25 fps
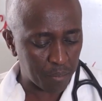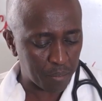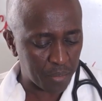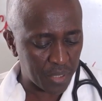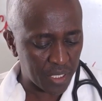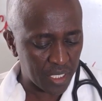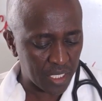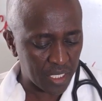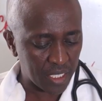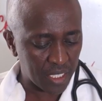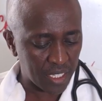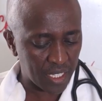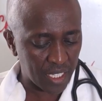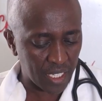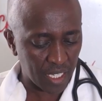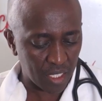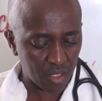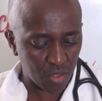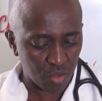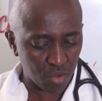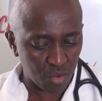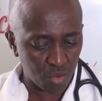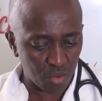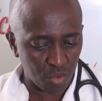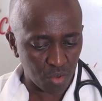be there
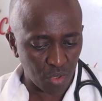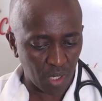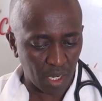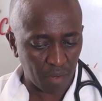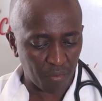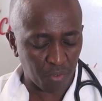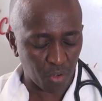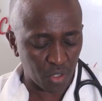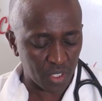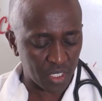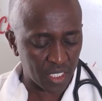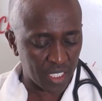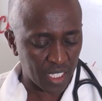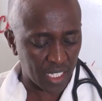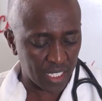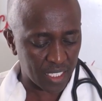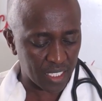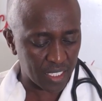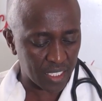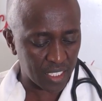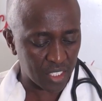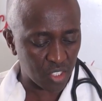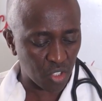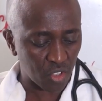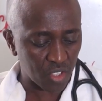to avoid that
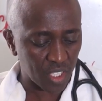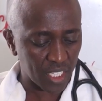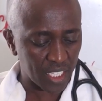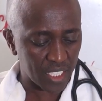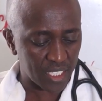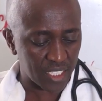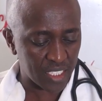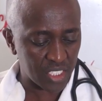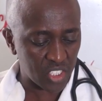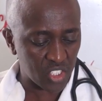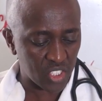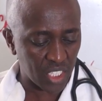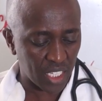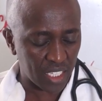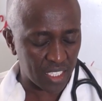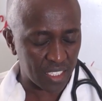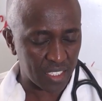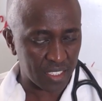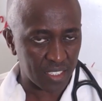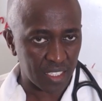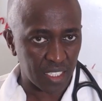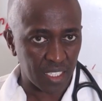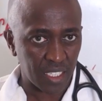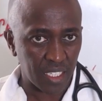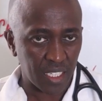they don't get
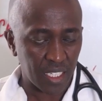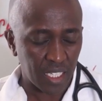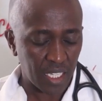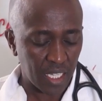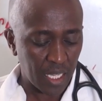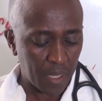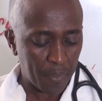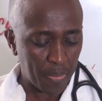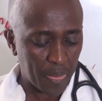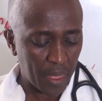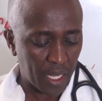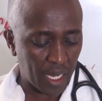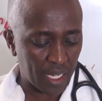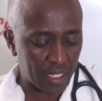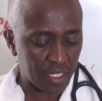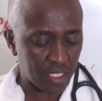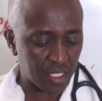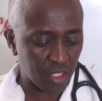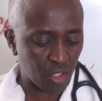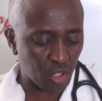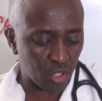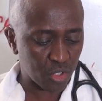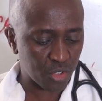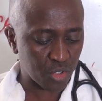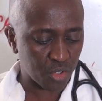injuries. And
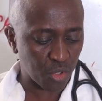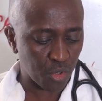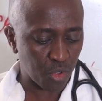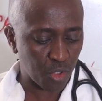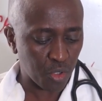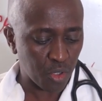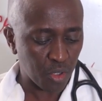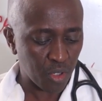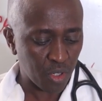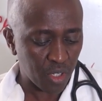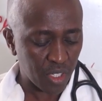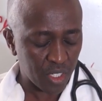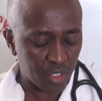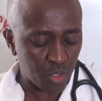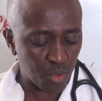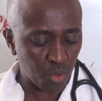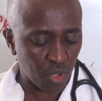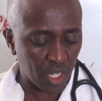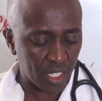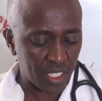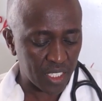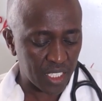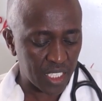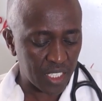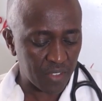also you
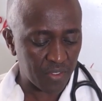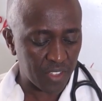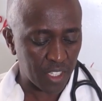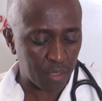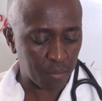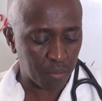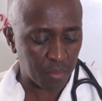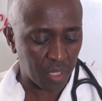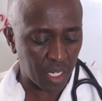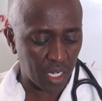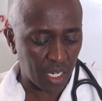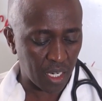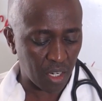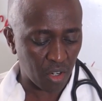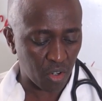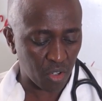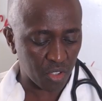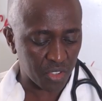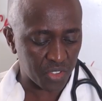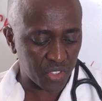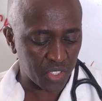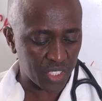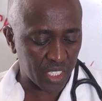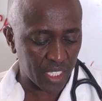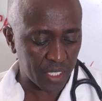can give them
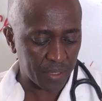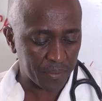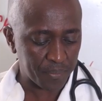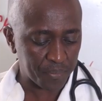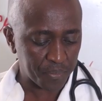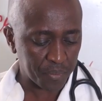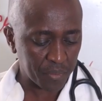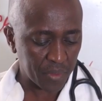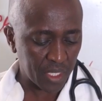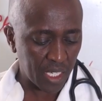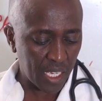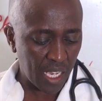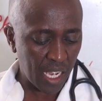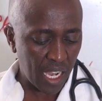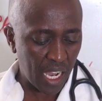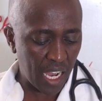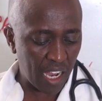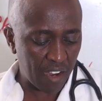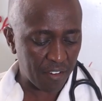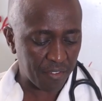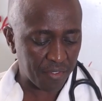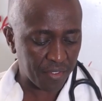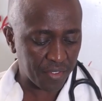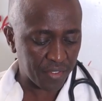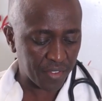oxygen,
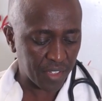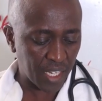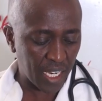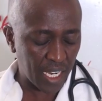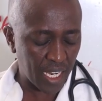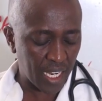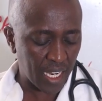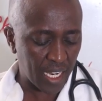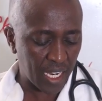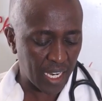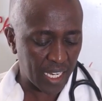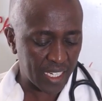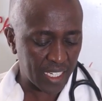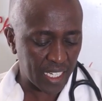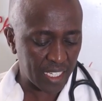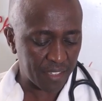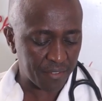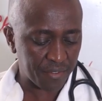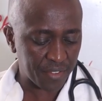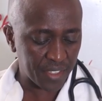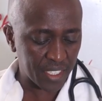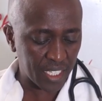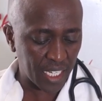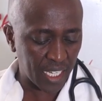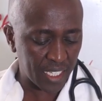have an
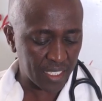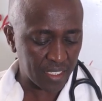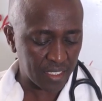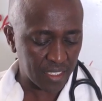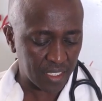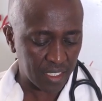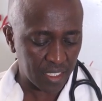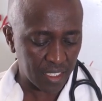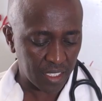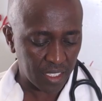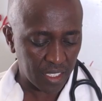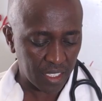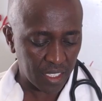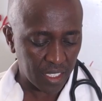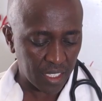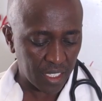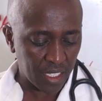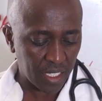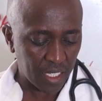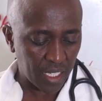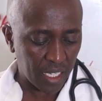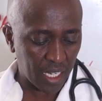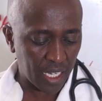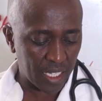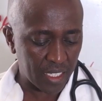IV line,
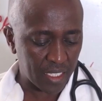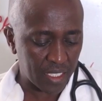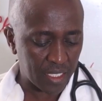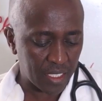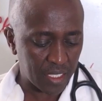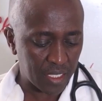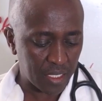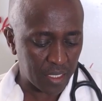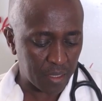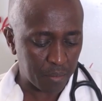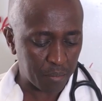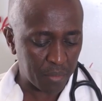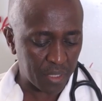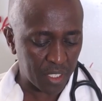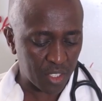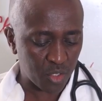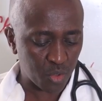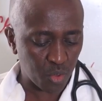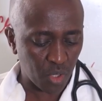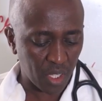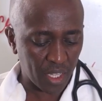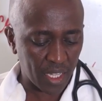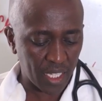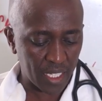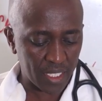and make
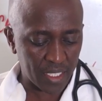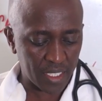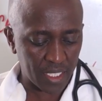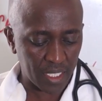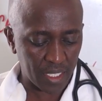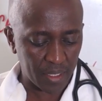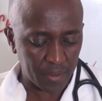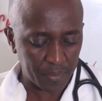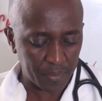sure that